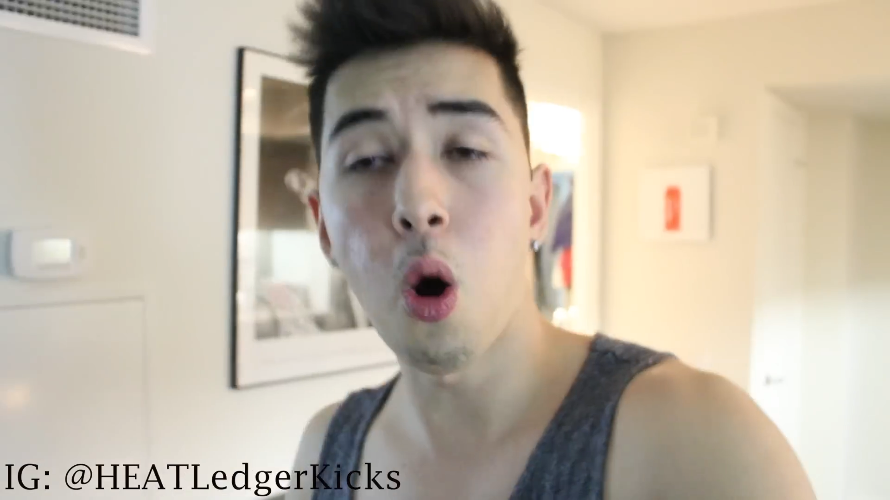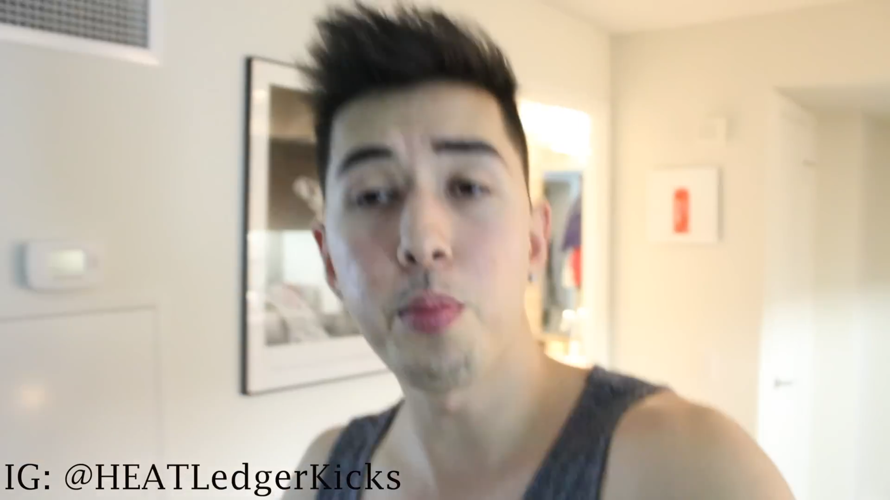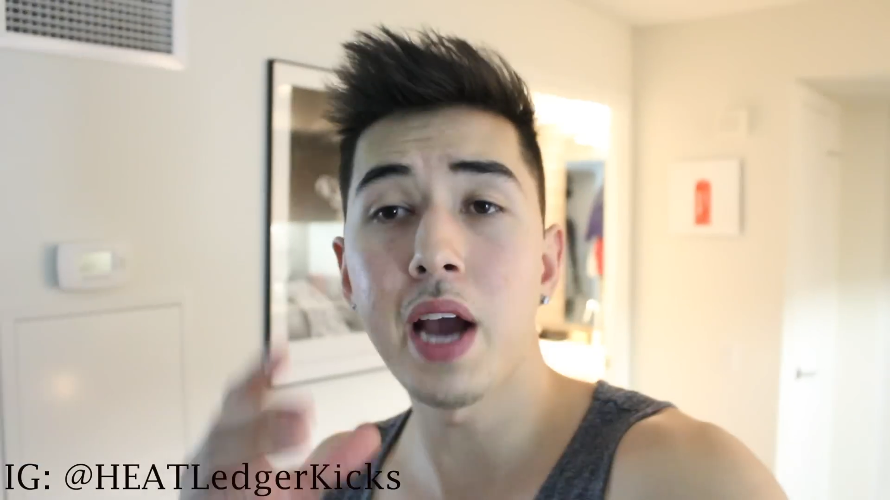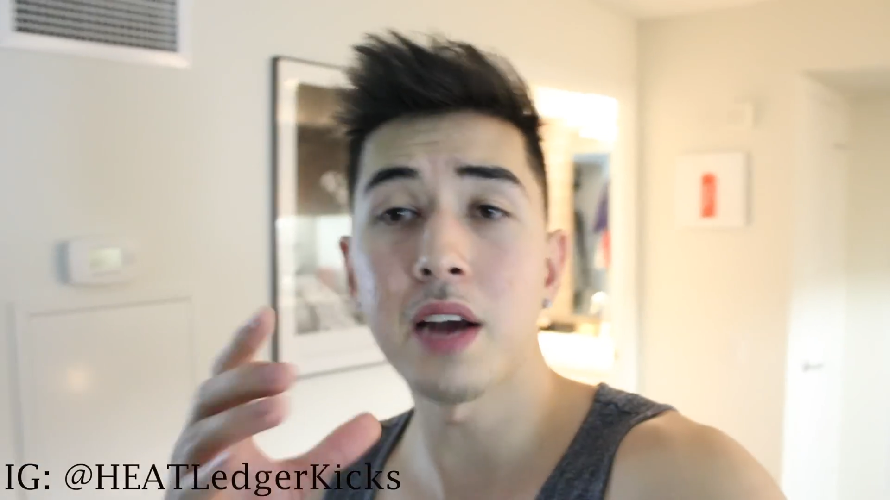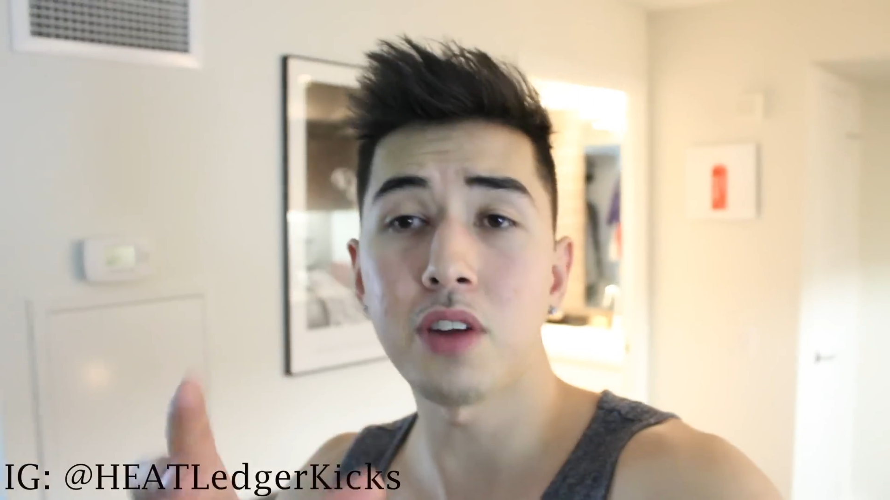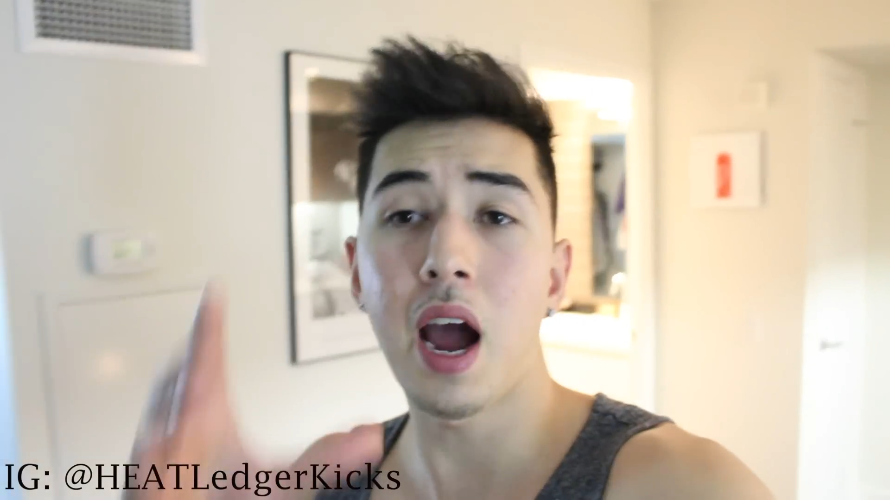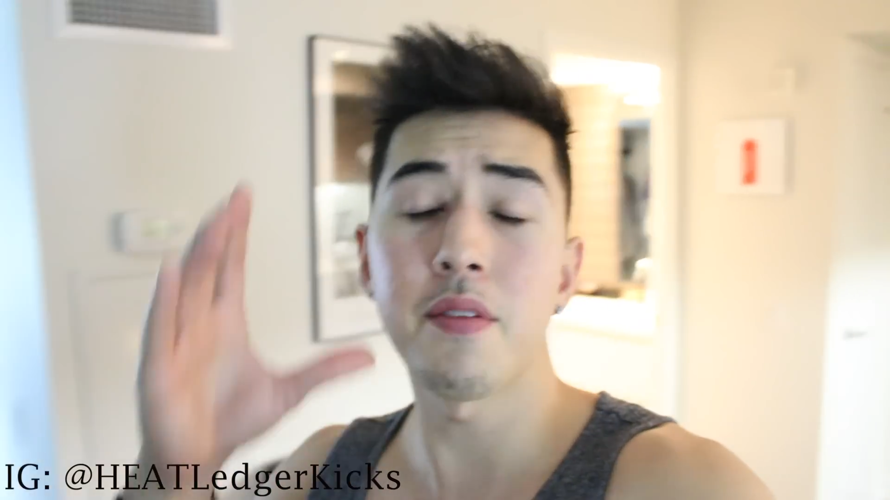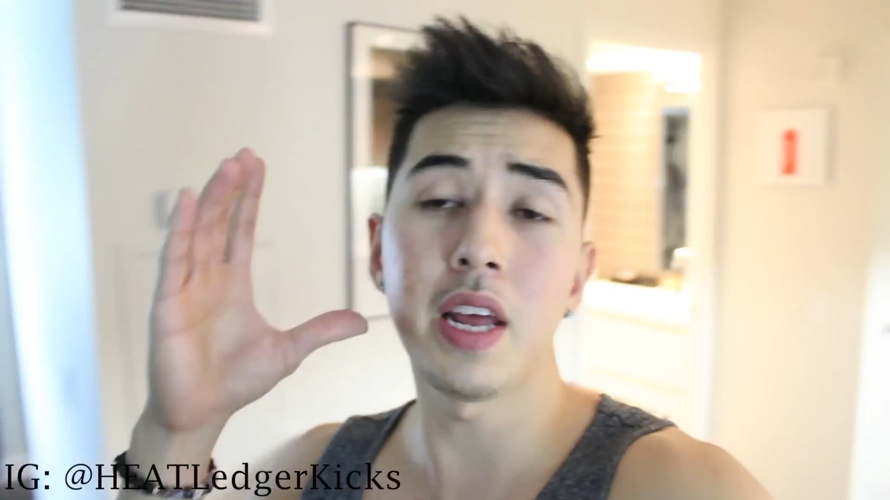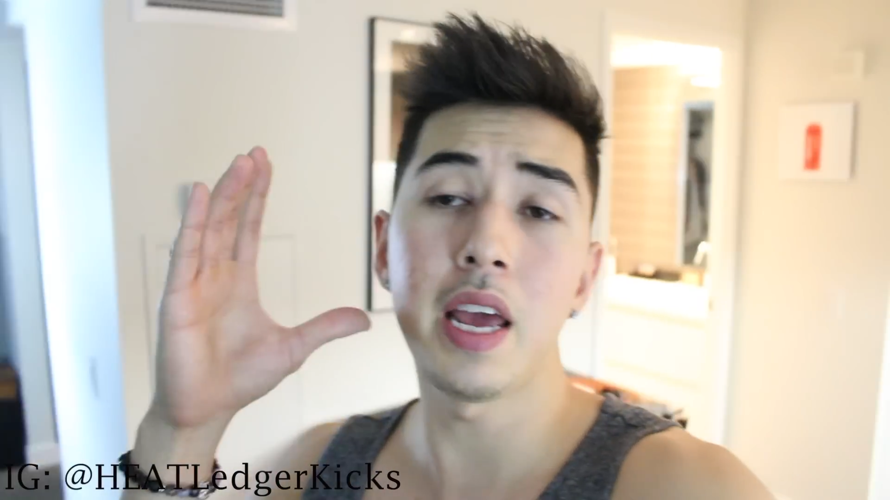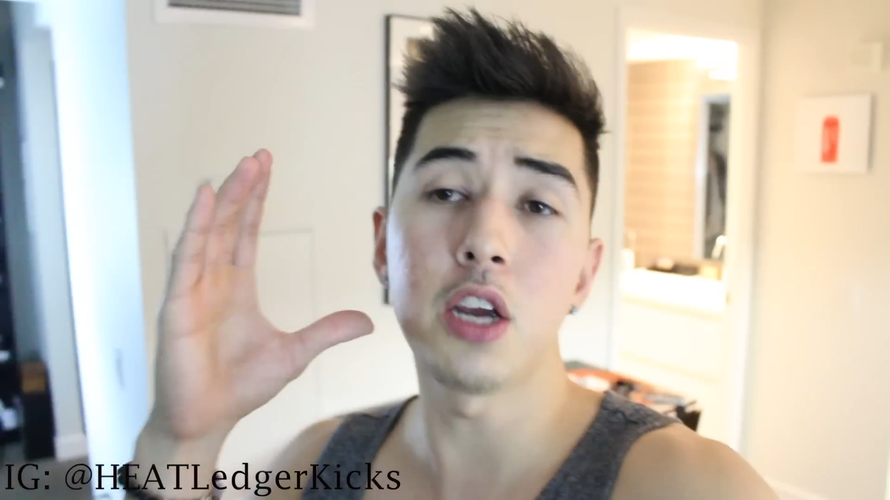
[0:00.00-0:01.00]
Hope you guys are
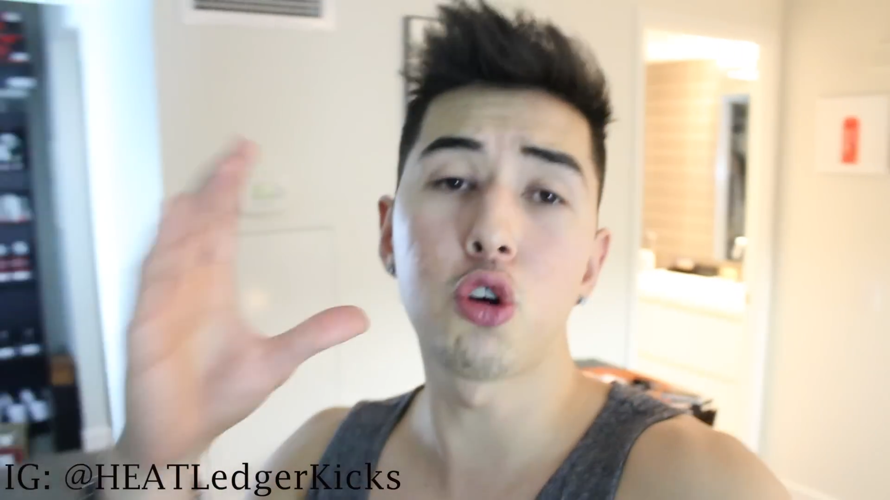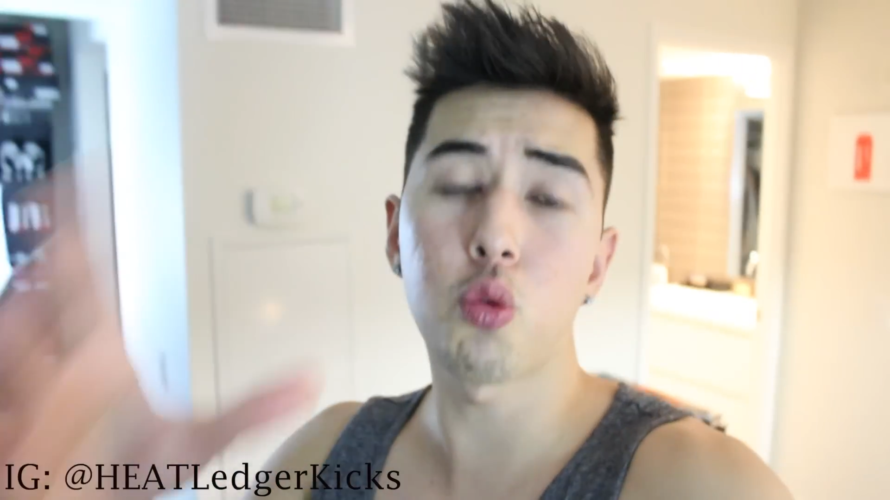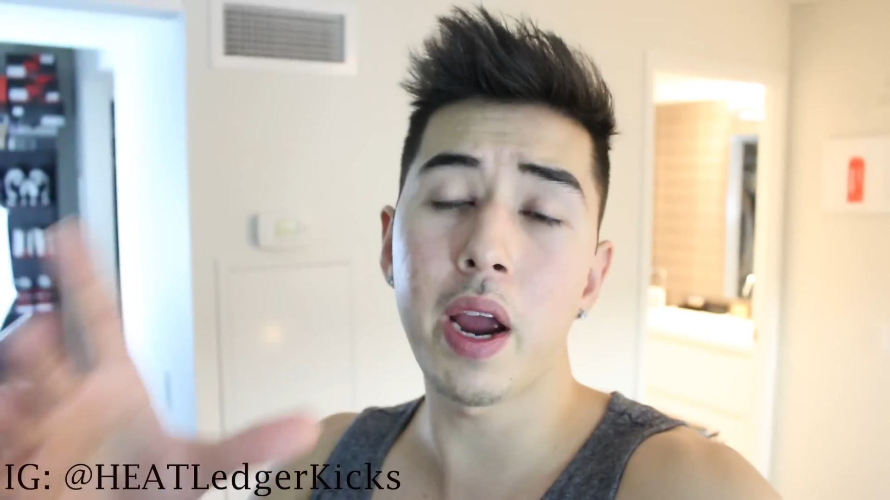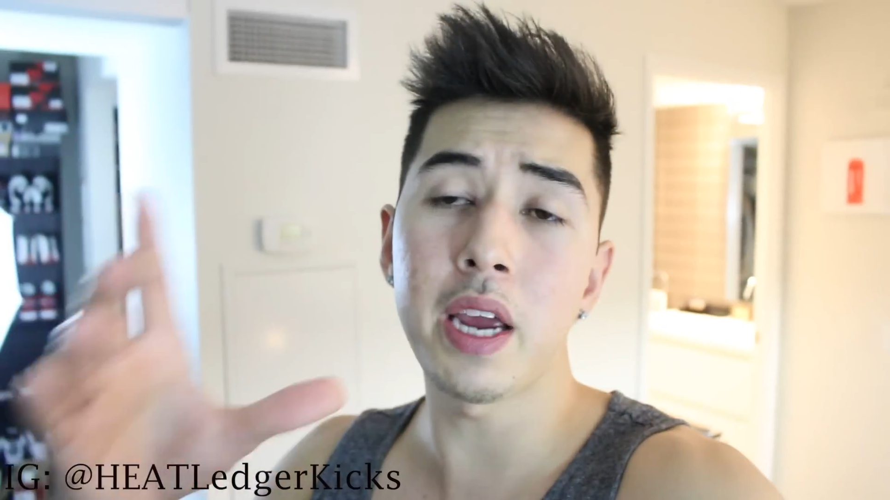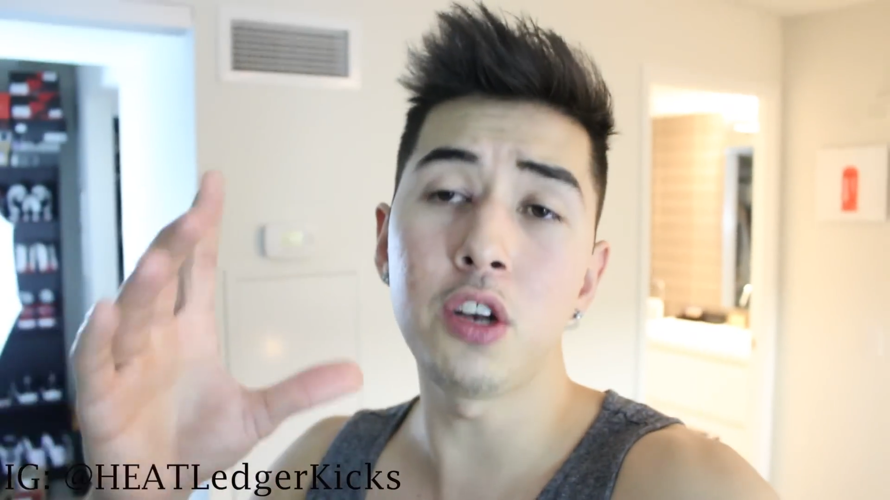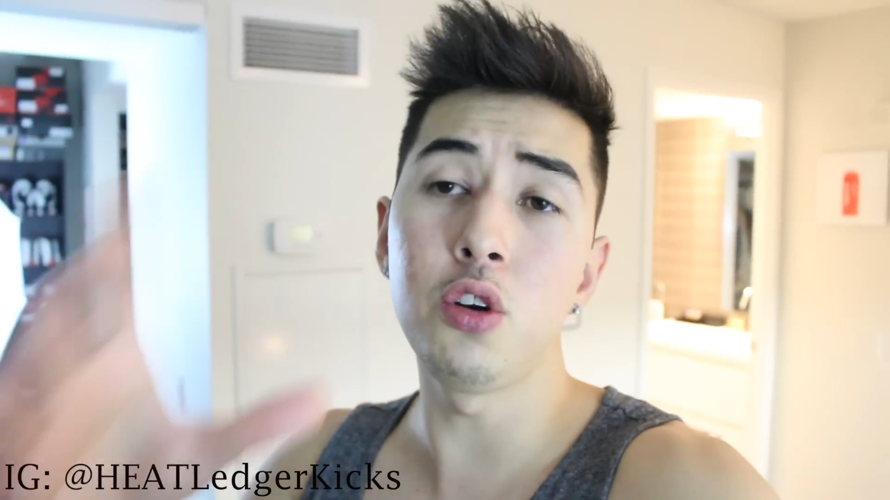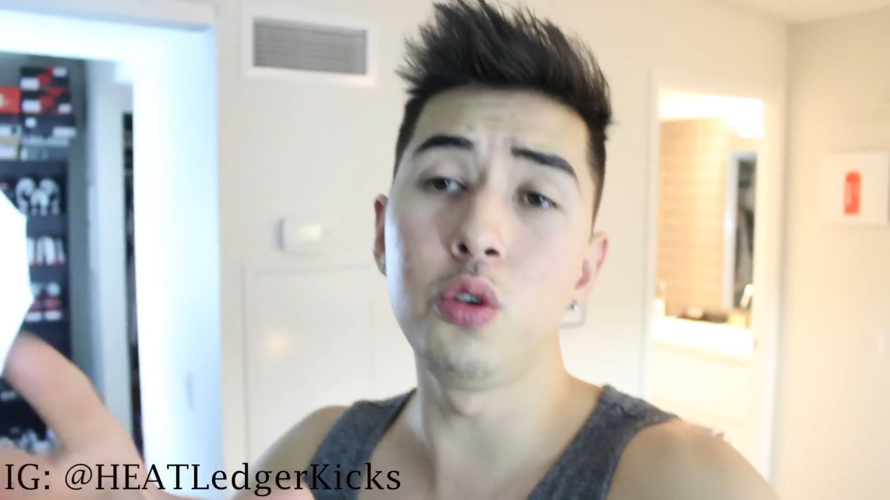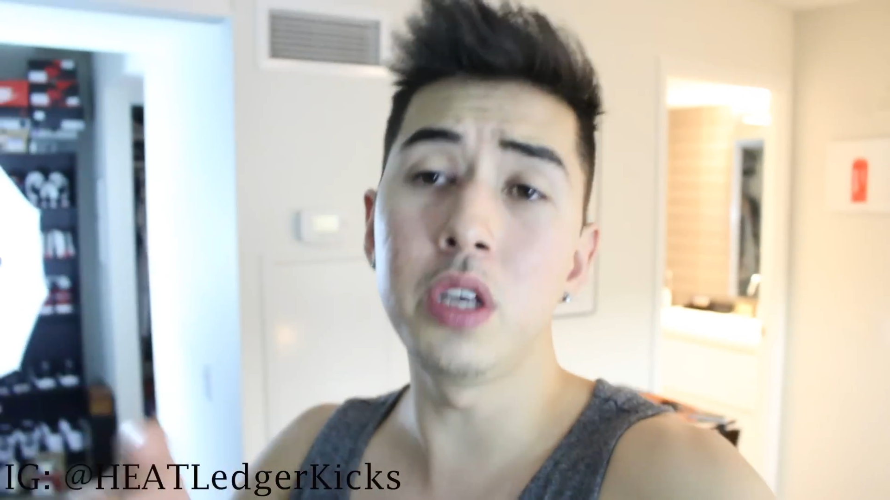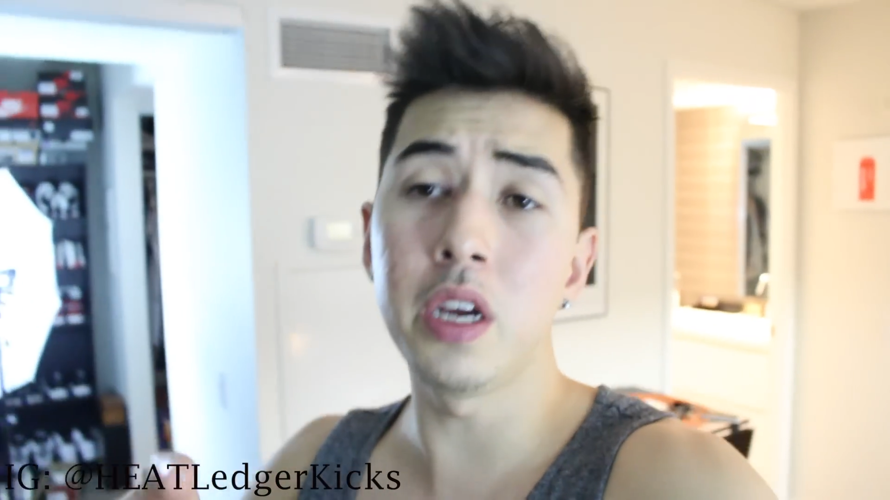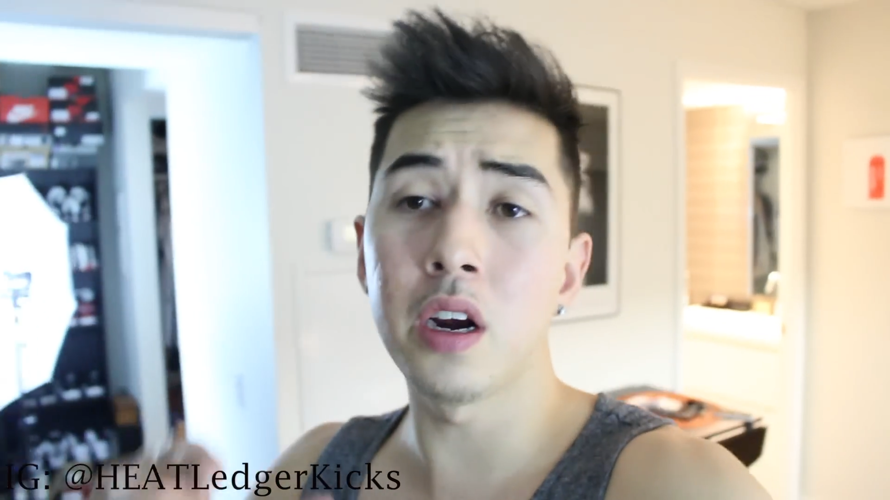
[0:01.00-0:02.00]
having a great
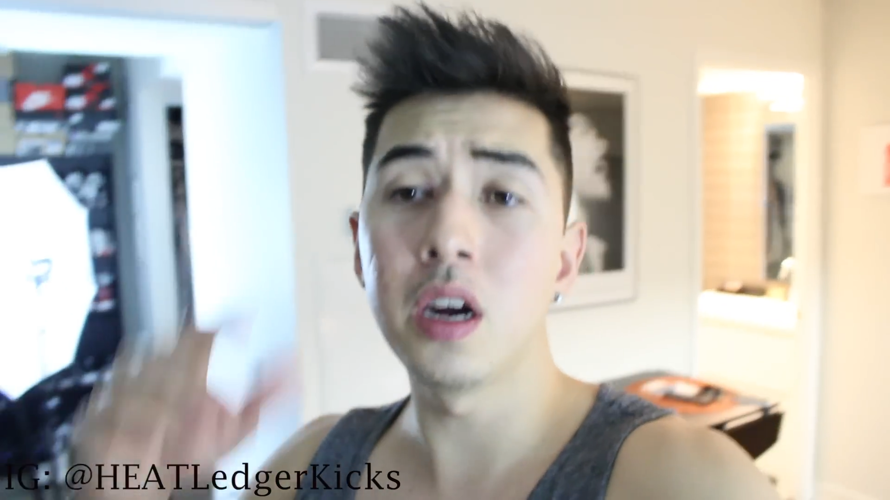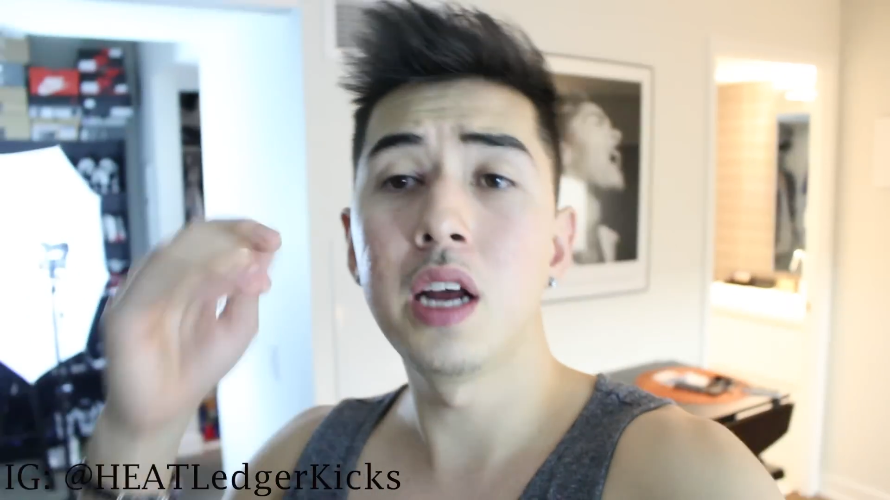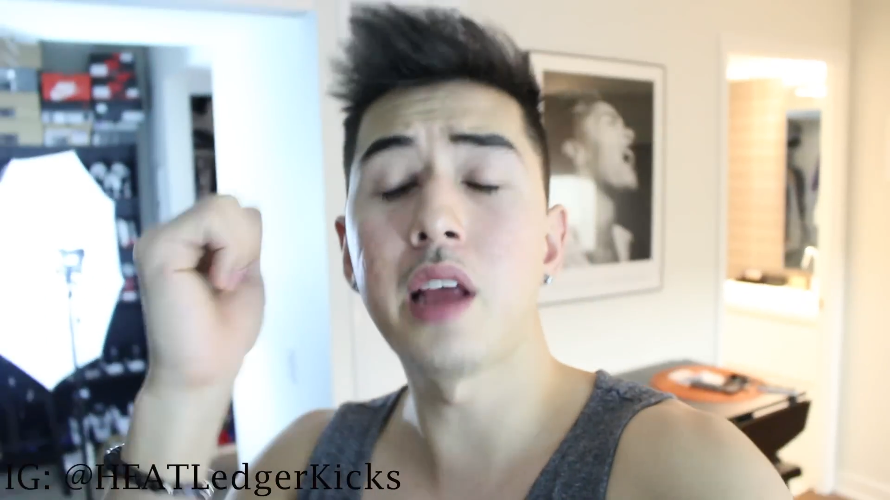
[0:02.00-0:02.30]
new year.